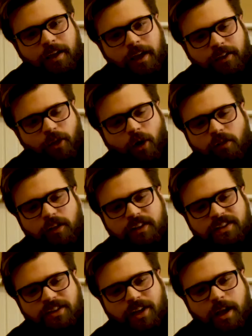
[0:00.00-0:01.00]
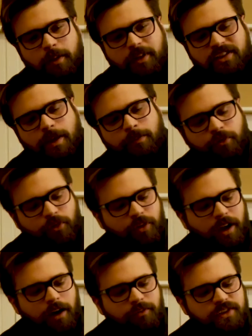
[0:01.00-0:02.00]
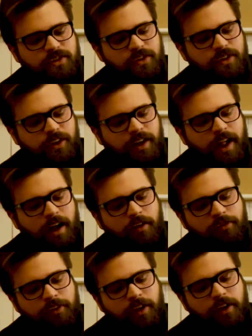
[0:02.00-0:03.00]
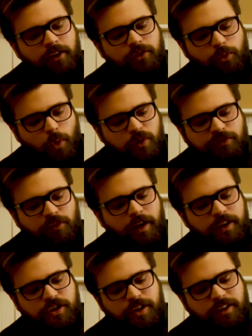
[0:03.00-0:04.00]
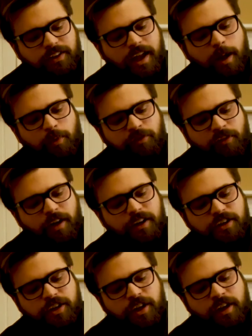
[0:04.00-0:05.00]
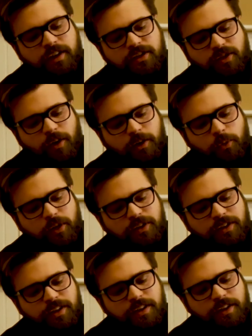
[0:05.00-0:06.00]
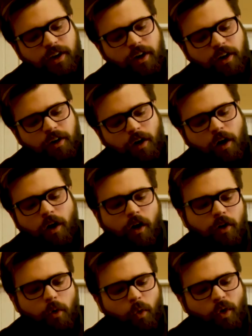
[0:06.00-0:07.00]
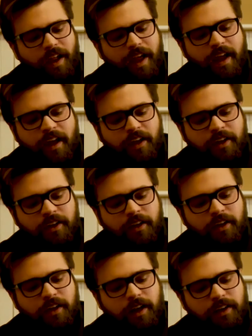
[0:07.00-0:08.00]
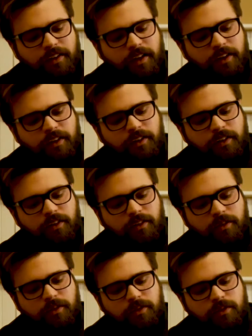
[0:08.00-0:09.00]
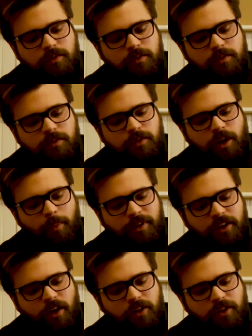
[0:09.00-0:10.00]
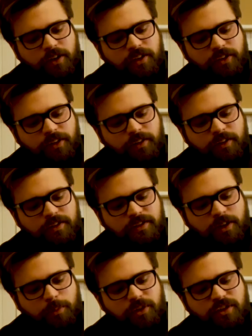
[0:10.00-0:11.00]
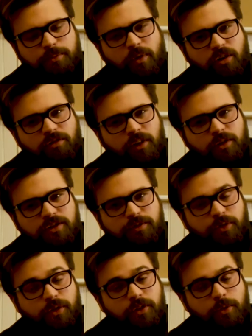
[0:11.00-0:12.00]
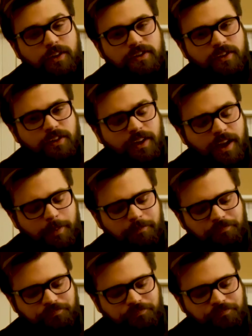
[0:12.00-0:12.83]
And they all look the same, except for obviously you're going to have the Rose Flash and the Amber Flash starting with the R or A, and then coming underneath it is going to be the smaller letters for the rest of the name.